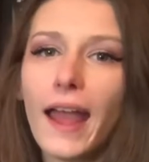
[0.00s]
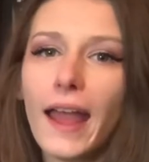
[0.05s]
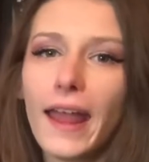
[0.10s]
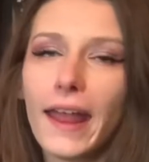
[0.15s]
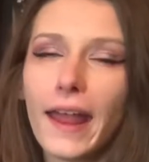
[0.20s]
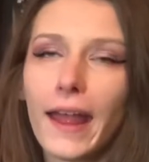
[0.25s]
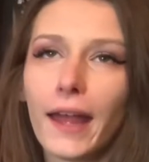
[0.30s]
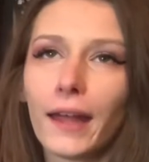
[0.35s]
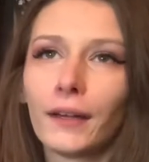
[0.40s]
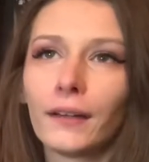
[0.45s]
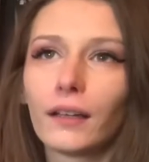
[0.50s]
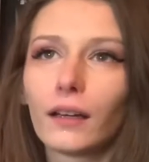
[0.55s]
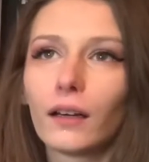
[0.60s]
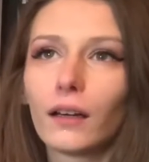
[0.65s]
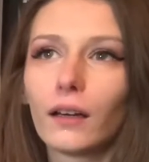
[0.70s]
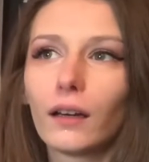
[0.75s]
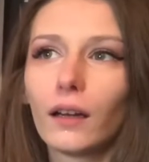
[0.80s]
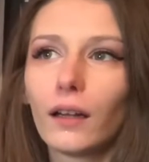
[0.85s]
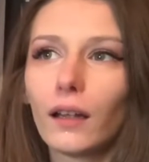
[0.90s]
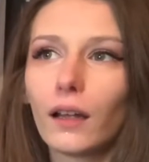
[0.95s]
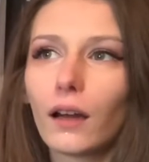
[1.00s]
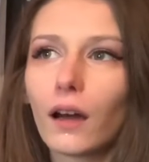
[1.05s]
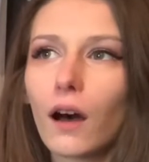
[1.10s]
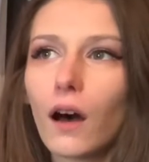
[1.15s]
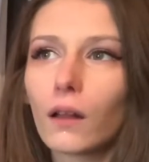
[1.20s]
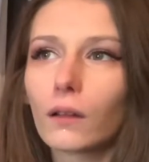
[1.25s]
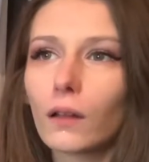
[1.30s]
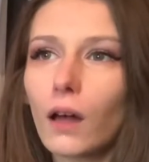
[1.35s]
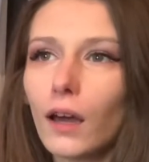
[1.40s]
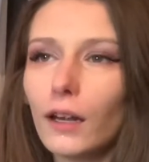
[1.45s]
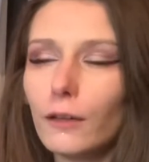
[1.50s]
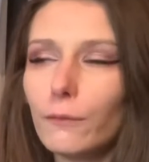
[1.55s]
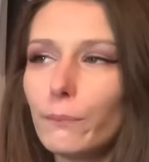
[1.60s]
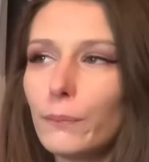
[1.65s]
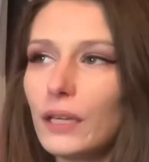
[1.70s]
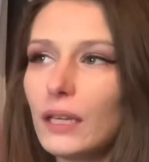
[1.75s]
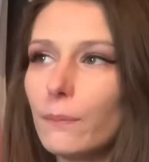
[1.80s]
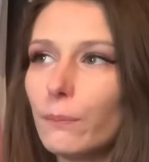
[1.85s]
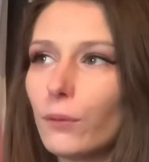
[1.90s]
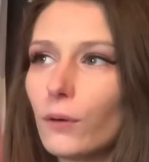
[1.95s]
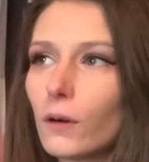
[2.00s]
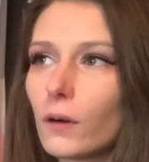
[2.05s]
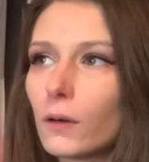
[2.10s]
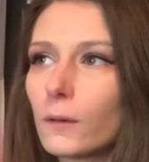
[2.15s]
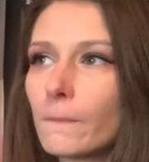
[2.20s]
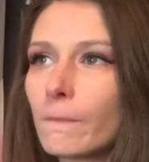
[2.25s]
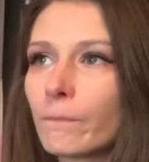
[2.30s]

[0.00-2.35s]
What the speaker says: and a lot of people